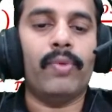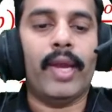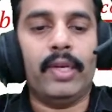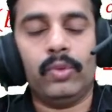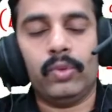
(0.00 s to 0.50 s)

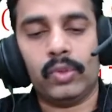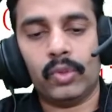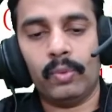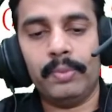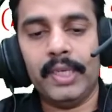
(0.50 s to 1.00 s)
value.
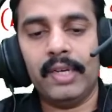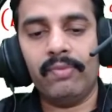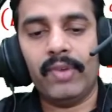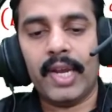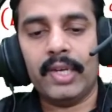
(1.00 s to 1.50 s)
So Bn
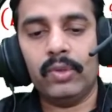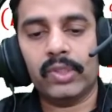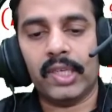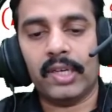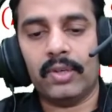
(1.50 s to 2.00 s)
value is
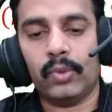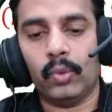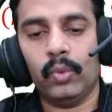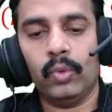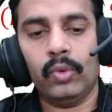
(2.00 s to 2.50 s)
equal
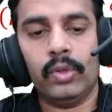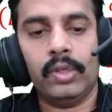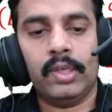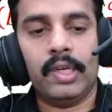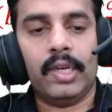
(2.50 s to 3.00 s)
to,
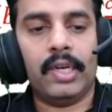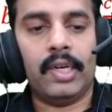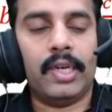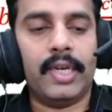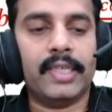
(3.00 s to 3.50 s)

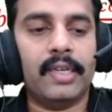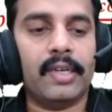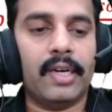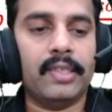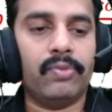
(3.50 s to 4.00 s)
I can
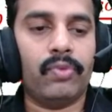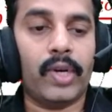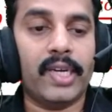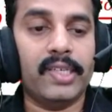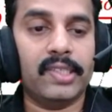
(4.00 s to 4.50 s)
write for
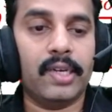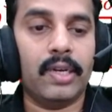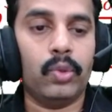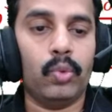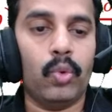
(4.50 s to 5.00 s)
n is
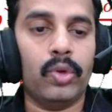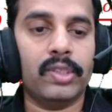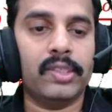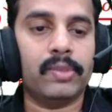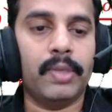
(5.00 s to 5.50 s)
equal to odd,
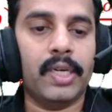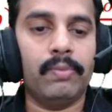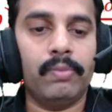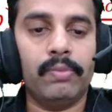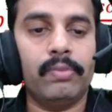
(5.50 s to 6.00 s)
this
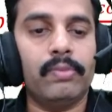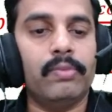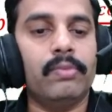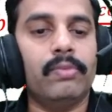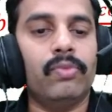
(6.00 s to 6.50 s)
become
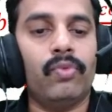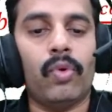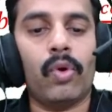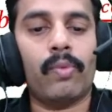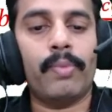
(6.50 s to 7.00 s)

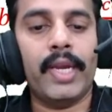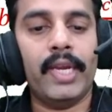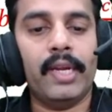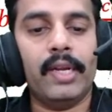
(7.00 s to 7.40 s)
4 by,